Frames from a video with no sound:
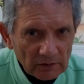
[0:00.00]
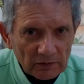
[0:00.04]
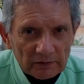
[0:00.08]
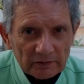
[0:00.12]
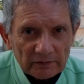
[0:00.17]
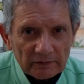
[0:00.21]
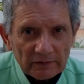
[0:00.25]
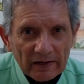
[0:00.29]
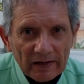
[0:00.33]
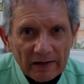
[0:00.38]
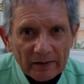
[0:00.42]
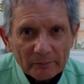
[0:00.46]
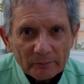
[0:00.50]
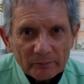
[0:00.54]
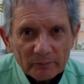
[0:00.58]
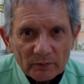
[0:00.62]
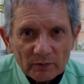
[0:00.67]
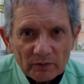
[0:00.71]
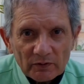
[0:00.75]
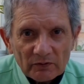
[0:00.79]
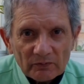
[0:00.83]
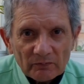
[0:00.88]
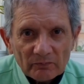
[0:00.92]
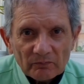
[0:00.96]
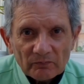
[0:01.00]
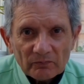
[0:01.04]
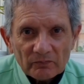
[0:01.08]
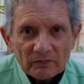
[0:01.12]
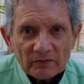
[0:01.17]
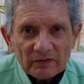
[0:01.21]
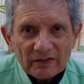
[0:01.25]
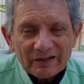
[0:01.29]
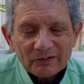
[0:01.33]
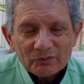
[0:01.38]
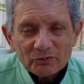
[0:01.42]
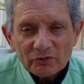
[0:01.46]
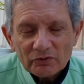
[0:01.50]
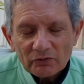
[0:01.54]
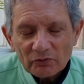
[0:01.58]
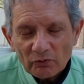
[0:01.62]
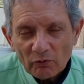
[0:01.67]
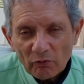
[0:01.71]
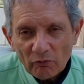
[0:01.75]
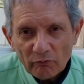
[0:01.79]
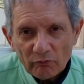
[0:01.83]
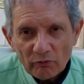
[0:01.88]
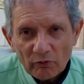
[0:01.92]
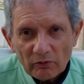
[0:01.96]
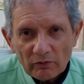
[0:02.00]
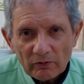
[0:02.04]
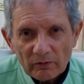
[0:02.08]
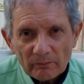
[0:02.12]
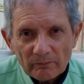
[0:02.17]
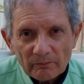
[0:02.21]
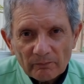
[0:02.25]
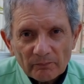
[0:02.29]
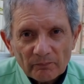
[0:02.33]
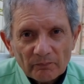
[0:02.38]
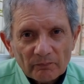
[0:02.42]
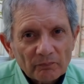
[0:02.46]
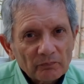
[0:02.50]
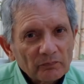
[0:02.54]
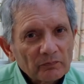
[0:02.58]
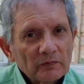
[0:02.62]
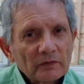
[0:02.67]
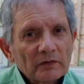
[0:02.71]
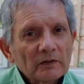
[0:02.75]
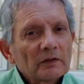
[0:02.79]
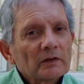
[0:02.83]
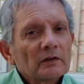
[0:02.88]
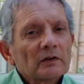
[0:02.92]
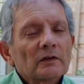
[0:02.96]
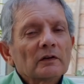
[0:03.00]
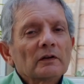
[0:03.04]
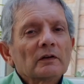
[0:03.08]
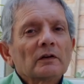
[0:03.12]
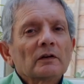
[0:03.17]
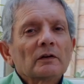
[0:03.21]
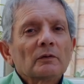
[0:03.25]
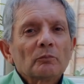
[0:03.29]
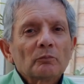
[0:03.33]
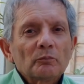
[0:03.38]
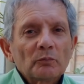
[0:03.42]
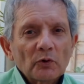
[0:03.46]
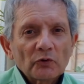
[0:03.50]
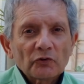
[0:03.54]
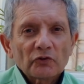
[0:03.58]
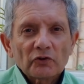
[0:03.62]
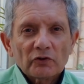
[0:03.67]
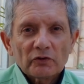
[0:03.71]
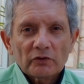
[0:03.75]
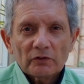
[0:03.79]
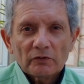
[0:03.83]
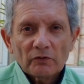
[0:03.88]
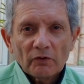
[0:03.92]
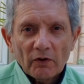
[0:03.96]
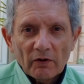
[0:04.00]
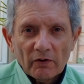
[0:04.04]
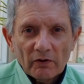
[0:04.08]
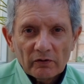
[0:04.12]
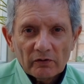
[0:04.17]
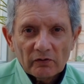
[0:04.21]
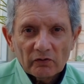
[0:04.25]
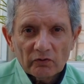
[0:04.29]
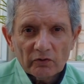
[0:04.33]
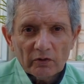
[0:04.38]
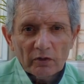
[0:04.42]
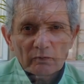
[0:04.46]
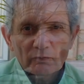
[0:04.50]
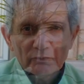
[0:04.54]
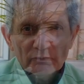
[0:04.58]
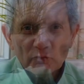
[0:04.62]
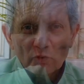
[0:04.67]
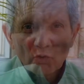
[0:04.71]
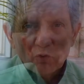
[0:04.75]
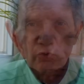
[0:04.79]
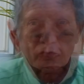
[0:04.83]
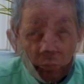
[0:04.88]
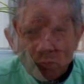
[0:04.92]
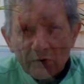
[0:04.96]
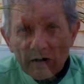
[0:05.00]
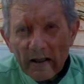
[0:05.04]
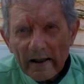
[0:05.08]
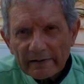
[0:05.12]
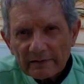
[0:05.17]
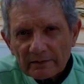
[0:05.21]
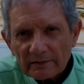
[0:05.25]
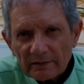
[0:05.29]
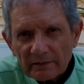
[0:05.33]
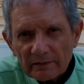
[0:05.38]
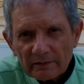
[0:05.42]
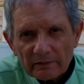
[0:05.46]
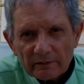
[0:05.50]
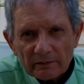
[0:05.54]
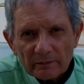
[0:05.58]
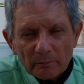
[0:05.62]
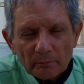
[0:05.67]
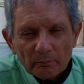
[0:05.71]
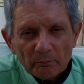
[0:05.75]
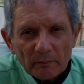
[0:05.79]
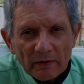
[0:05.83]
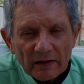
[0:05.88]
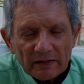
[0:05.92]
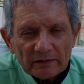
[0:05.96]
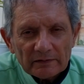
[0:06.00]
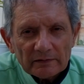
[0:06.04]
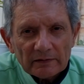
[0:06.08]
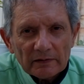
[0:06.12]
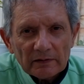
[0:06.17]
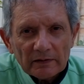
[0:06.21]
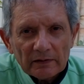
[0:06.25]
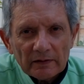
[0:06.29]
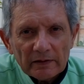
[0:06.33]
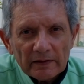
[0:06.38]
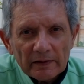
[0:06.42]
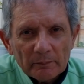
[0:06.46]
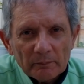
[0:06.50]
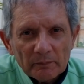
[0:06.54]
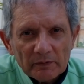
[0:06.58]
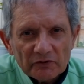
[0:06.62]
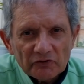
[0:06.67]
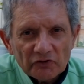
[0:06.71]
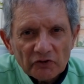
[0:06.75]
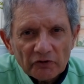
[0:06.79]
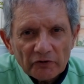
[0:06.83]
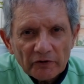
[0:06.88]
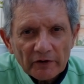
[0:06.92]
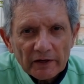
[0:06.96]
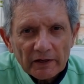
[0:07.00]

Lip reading: damn, that was awful. Positive self-talk. Practice mental imagery.